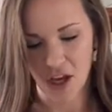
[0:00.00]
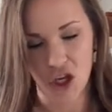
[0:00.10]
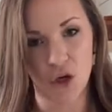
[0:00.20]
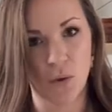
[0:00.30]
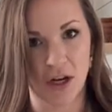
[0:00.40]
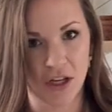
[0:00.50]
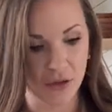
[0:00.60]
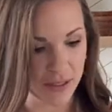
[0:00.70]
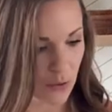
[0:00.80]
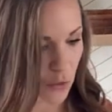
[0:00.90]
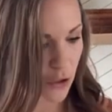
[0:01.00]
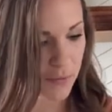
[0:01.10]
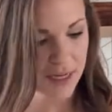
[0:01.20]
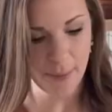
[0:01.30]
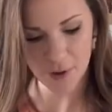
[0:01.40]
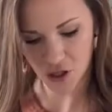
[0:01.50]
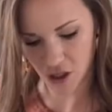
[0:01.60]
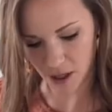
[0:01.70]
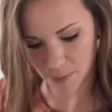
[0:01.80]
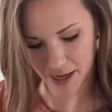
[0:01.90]
You wanna use it room
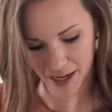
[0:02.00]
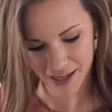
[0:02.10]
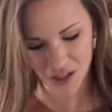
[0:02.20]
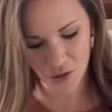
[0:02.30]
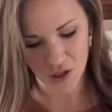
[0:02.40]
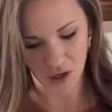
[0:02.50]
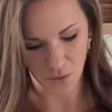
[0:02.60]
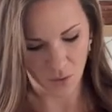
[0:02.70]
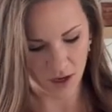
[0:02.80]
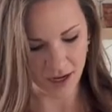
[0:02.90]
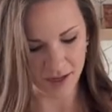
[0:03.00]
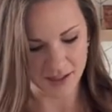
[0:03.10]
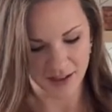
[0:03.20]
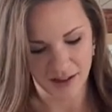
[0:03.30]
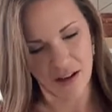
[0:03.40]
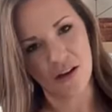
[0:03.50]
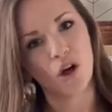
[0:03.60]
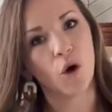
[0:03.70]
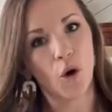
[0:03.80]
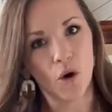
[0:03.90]
temperature because you don't want
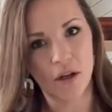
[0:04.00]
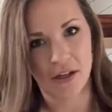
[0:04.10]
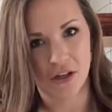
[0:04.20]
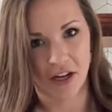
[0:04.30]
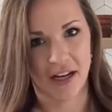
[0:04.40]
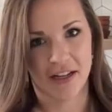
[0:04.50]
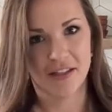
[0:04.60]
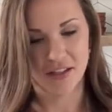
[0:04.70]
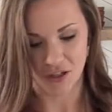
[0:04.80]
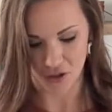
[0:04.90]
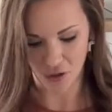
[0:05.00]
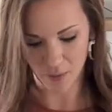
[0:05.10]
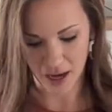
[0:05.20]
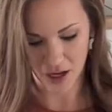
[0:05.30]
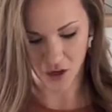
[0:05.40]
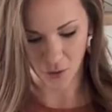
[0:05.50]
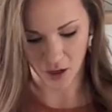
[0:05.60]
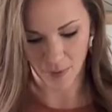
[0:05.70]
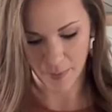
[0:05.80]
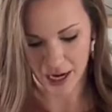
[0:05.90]
cold ingredients to make
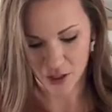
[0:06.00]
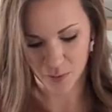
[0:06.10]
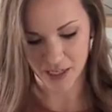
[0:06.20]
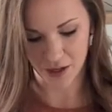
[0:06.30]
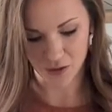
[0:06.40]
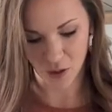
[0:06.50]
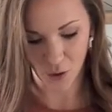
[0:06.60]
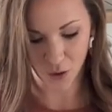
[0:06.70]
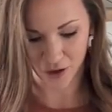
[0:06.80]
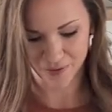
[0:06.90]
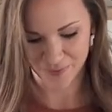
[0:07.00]
your mashed potatoes cool.